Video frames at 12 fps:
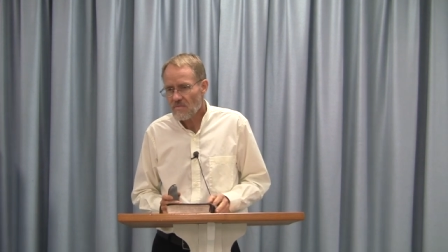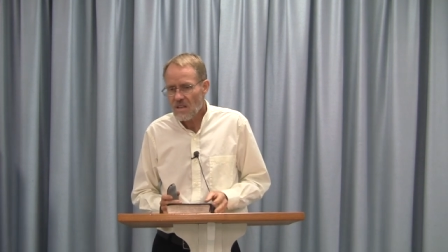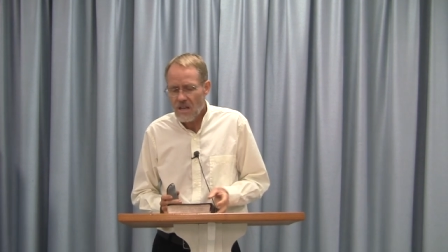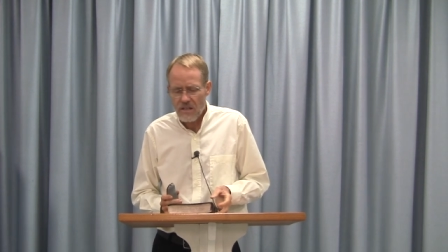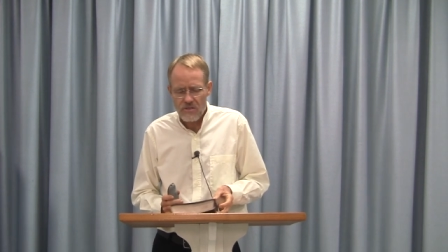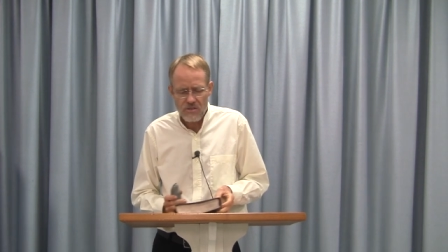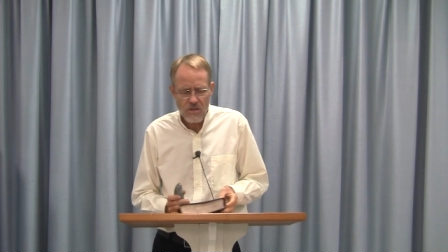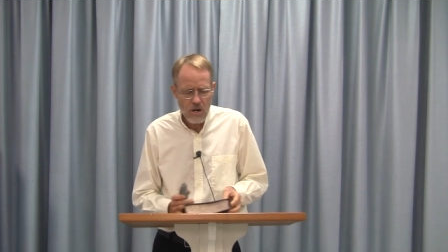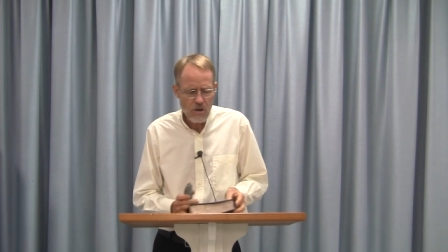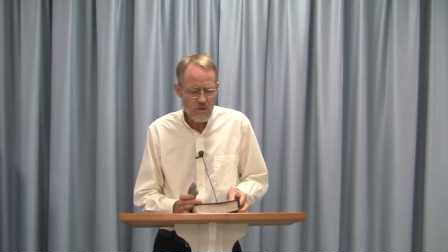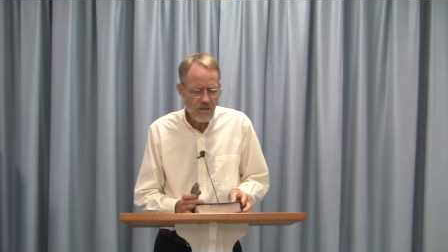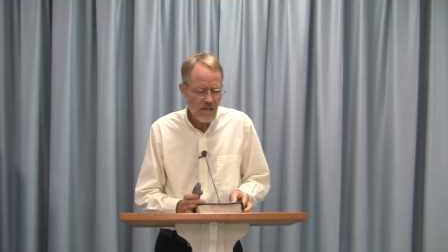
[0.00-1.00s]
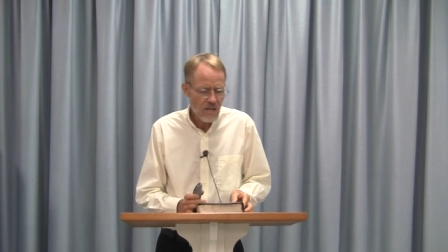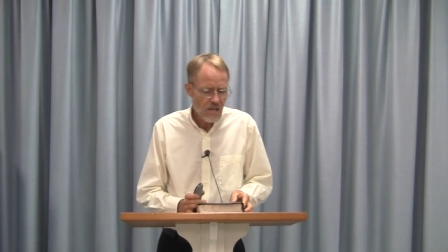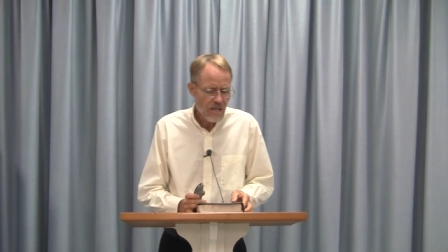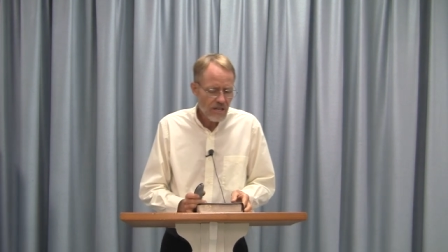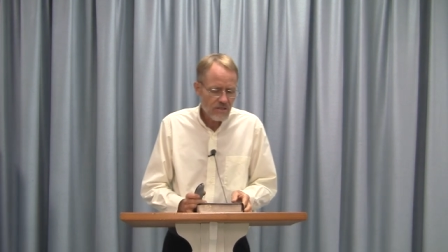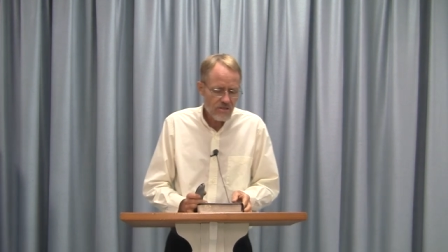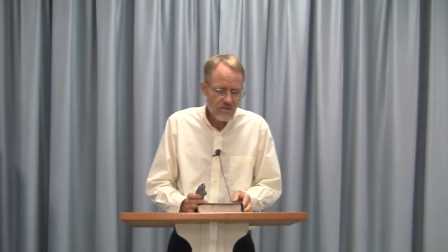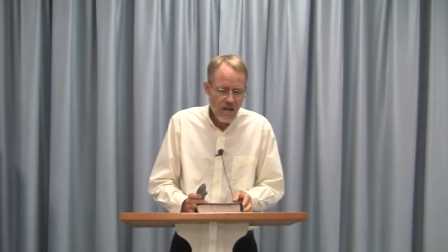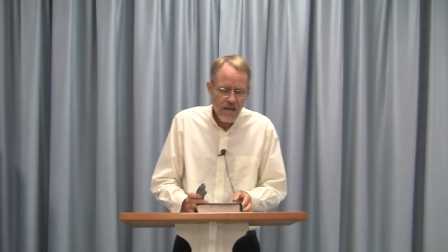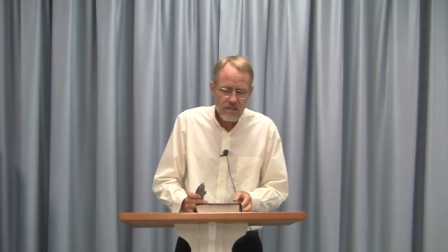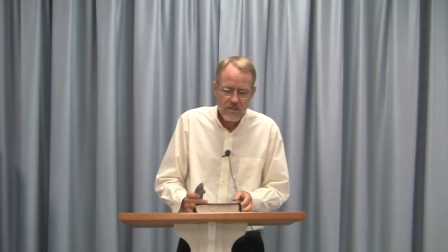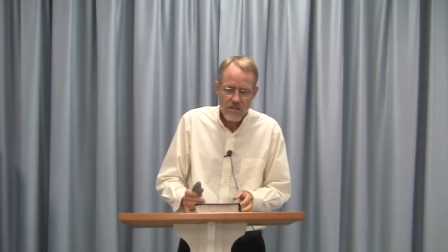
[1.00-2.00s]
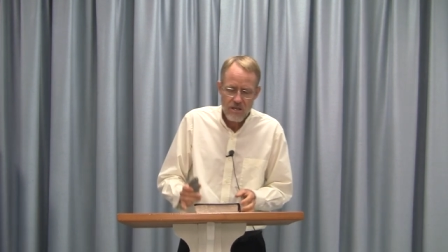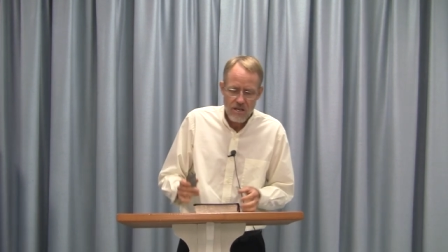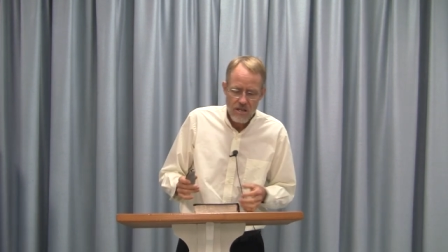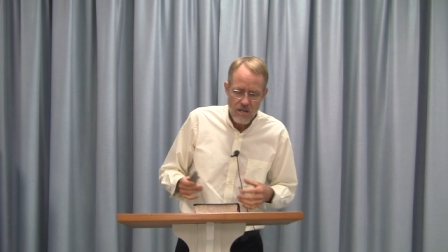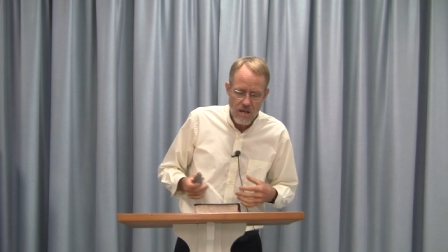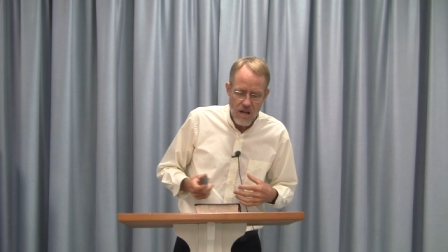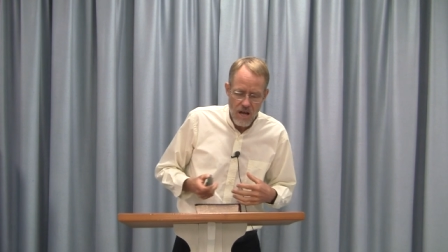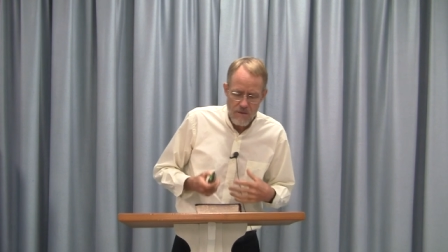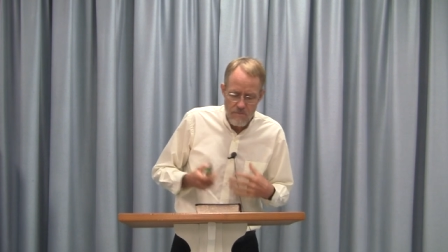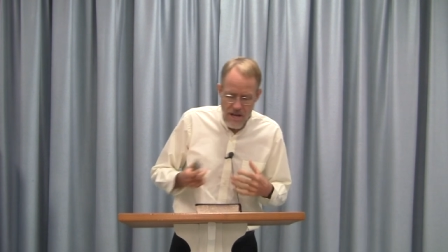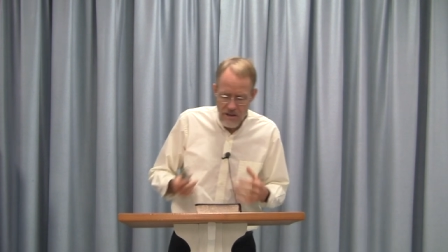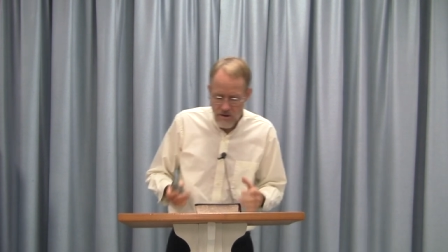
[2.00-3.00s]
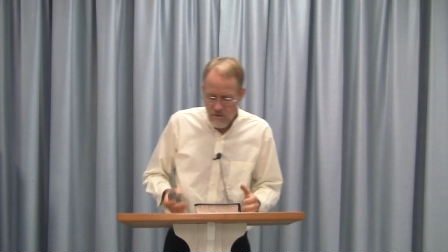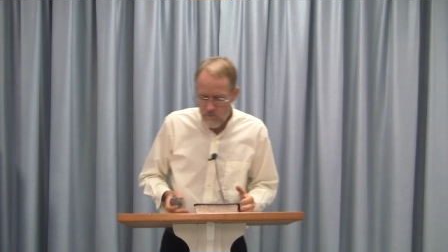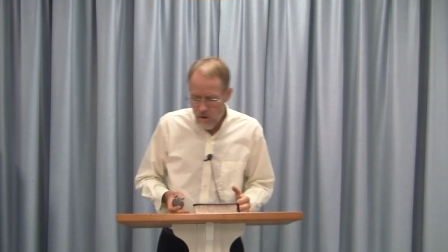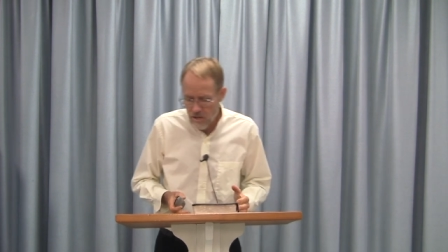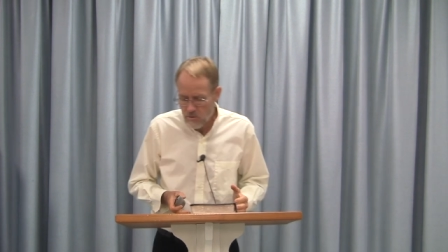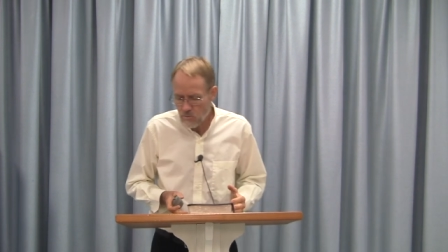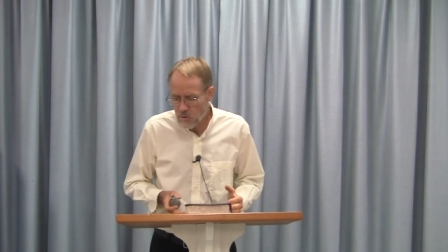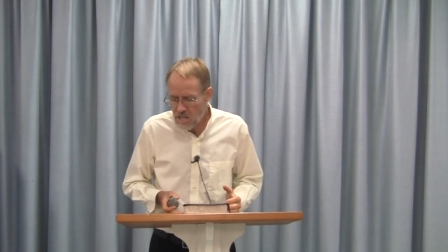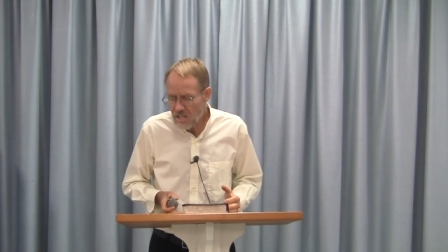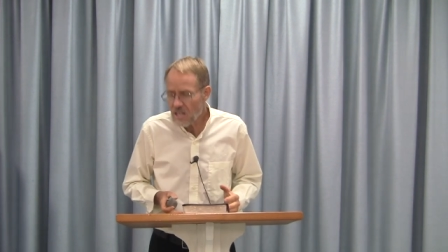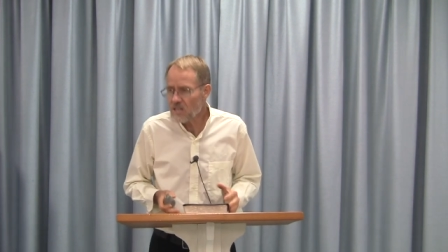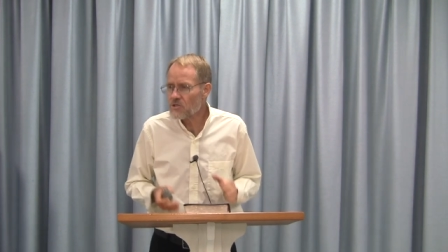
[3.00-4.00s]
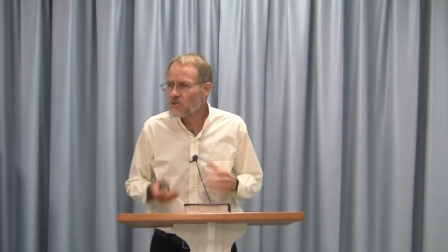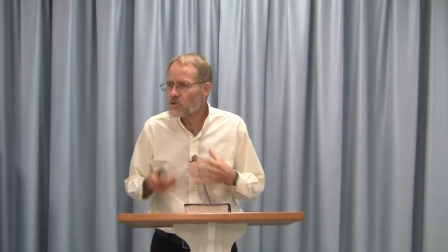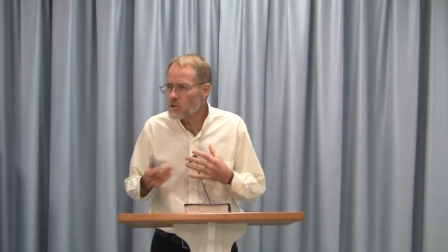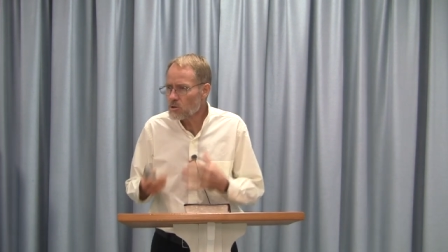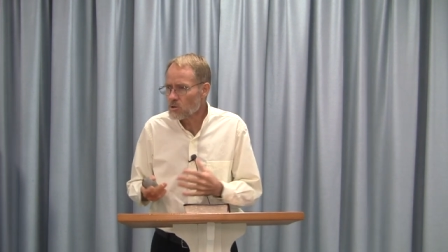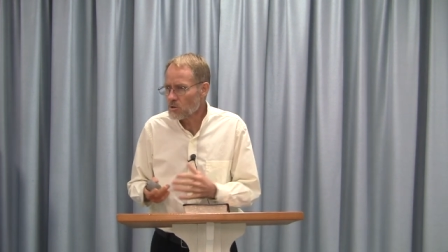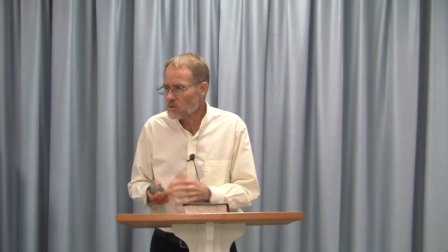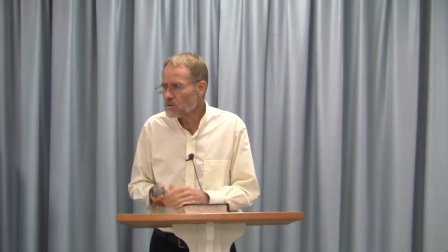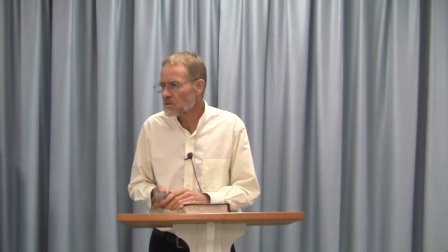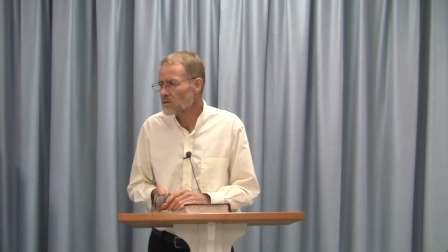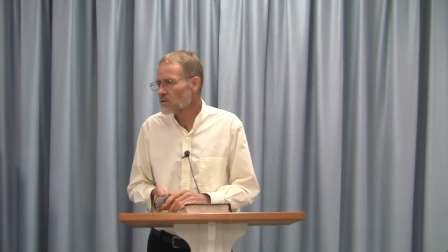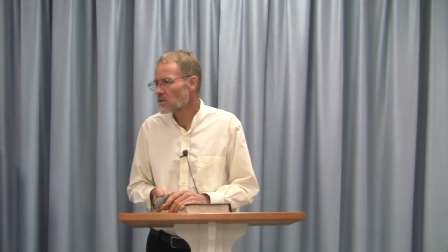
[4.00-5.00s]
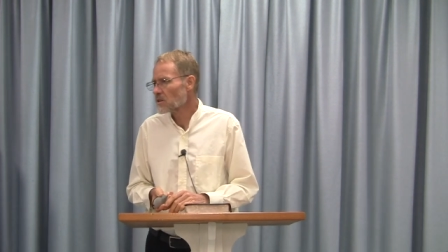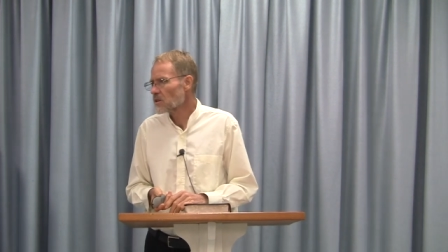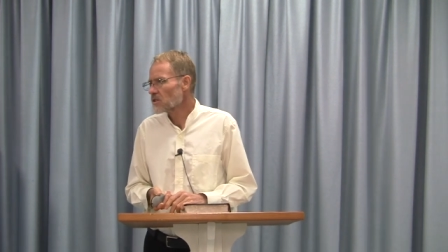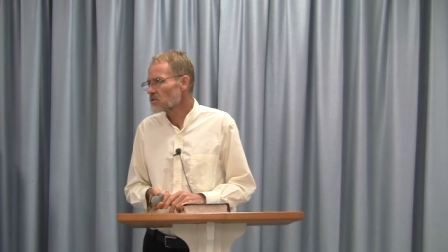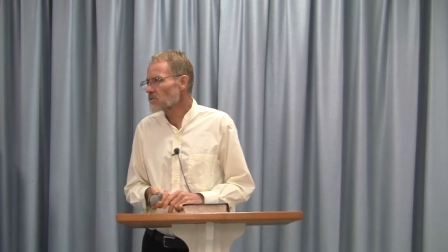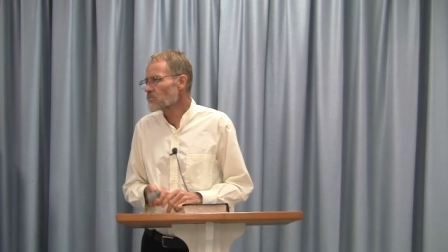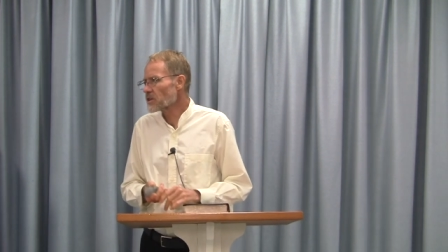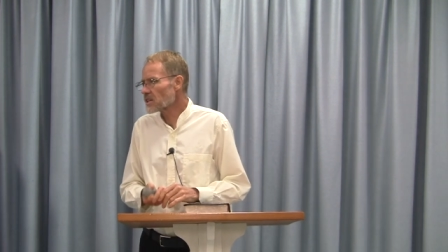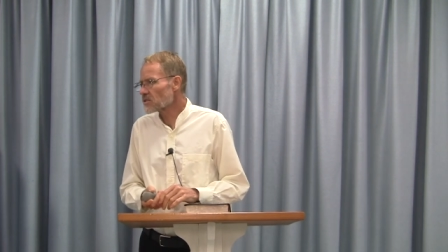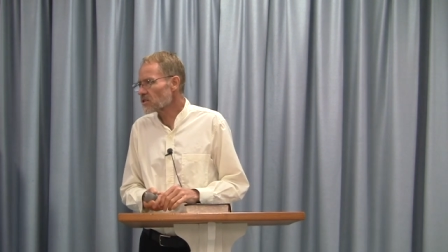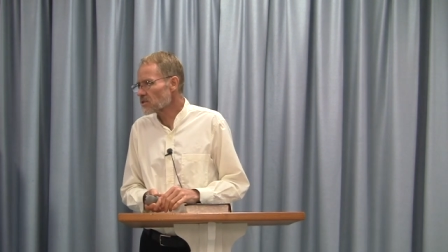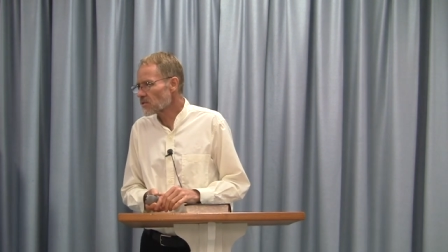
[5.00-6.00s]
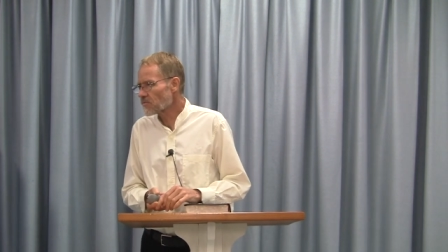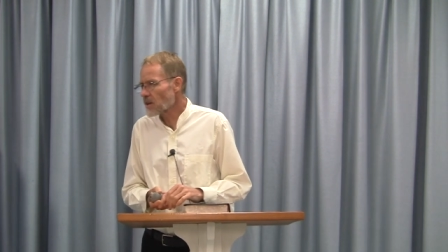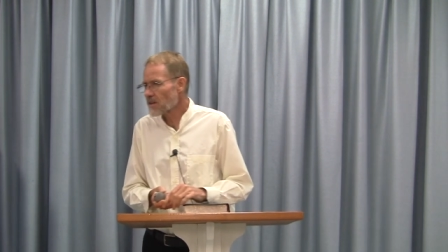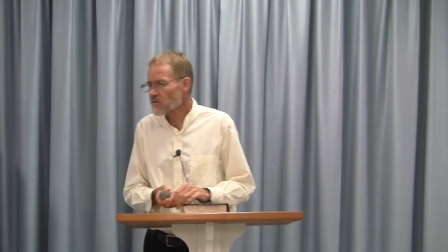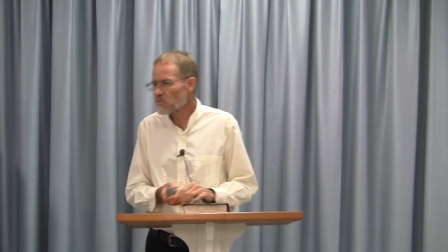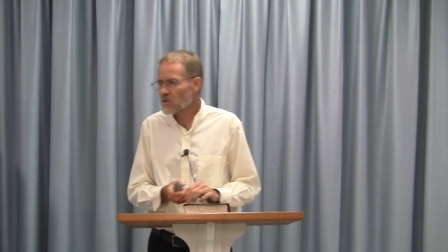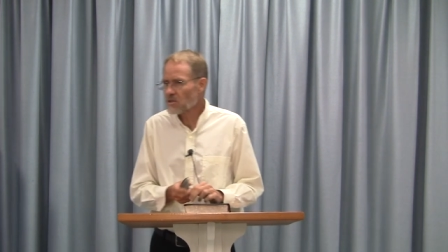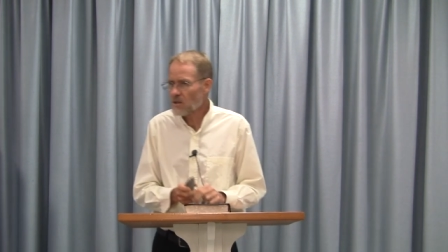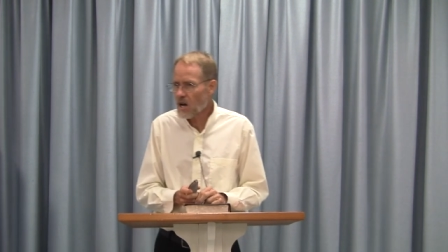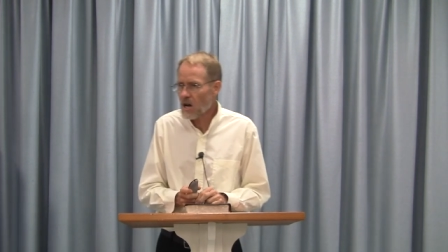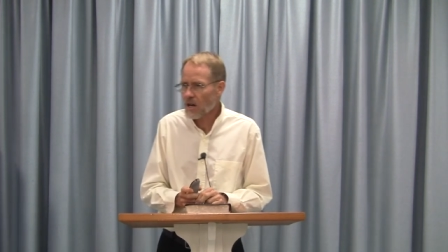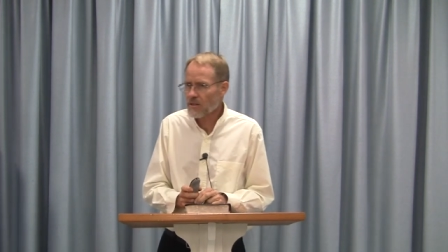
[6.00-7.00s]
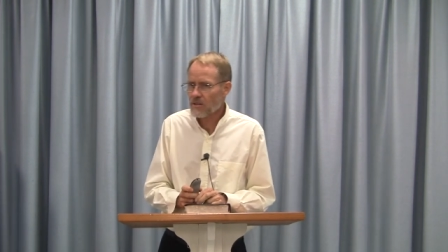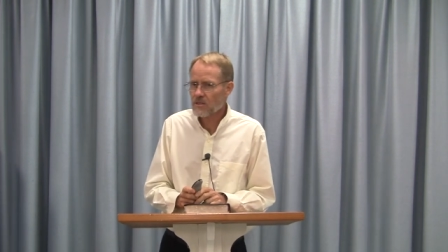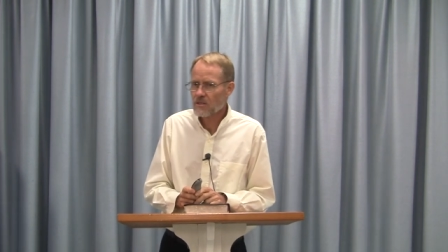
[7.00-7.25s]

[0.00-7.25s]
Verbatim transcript: And so it's not a matter of what we can do to bring us into favor with God.